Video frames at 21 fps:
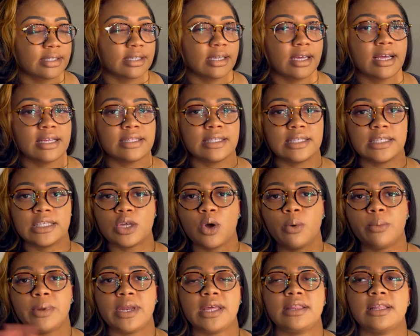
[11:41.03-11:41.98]
It's so
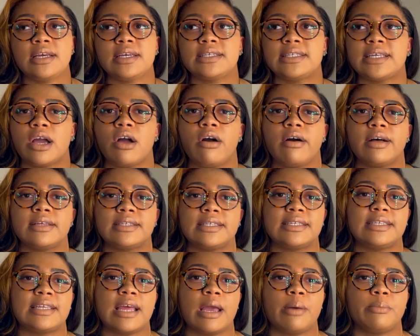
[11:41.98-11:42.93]
many things that
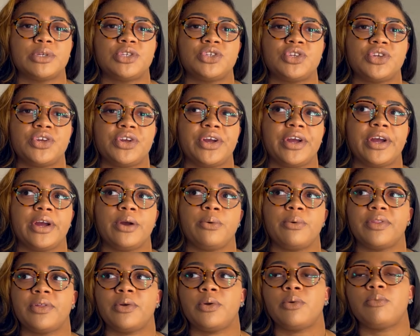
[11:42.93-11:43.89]
causes damage to your hair,
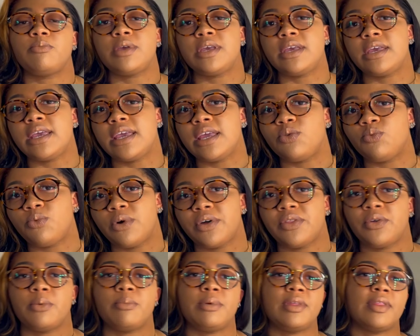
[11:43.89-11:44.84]
whether it be heat, whether
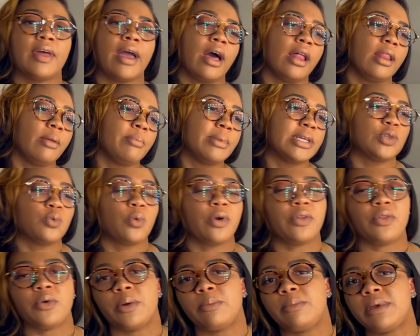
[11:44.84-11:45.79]
it be the elements,
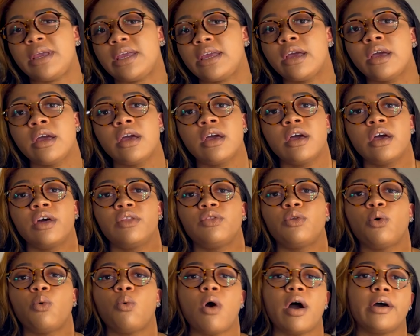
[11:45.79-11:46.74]
whether it be the
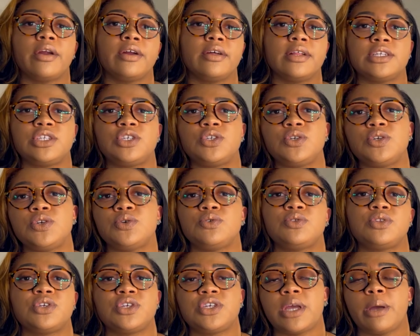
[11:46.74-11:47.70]
water that you use
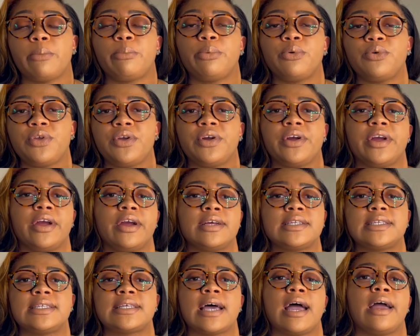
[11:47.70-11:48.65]
to shampoo your hair
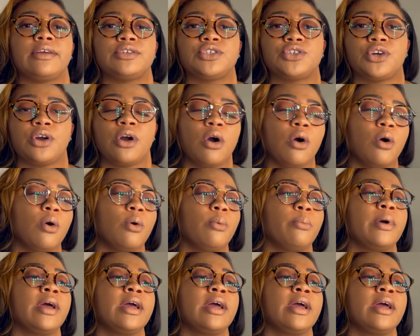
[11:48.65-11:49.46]
inside your home.